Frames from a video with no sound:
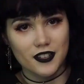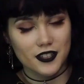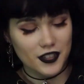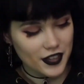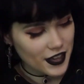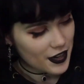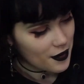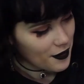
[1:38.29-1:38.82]
So
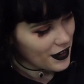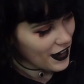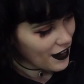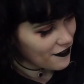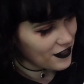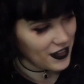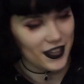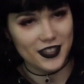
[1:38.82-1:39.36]
here we
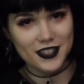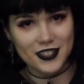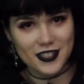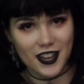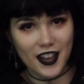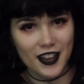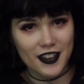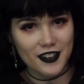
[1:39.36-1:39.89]
have the
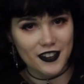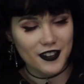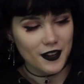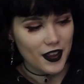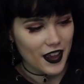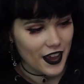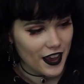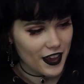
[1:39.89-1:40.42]
inside,
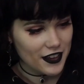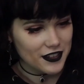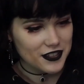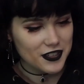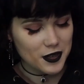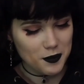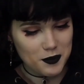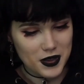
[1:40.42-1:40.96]
and
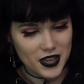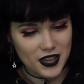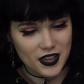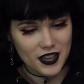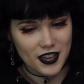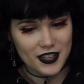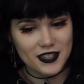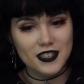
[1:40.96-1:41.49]
to
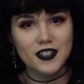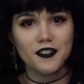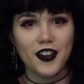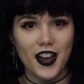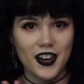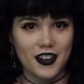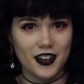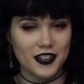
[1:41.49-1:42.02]
me, it's
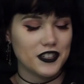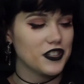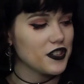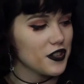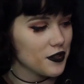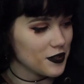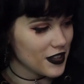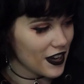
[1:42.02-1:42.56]
divided into
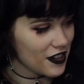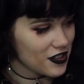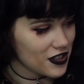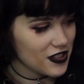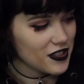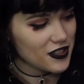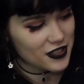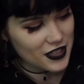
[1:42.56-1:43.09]
two sections.